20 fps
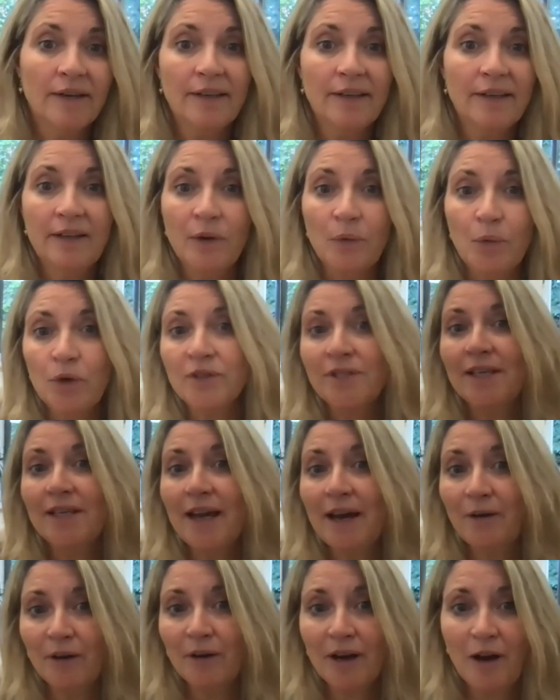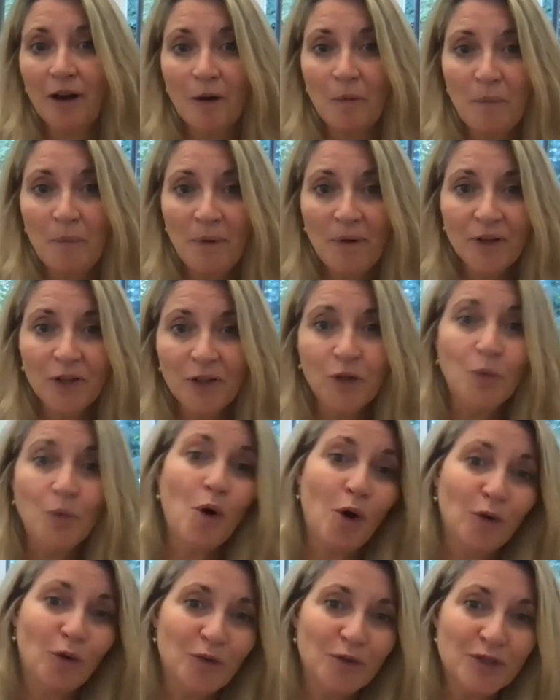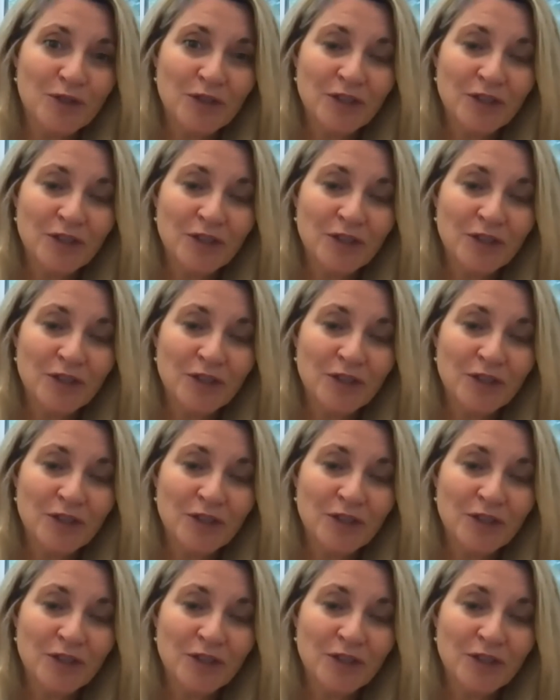What's the outcome you want?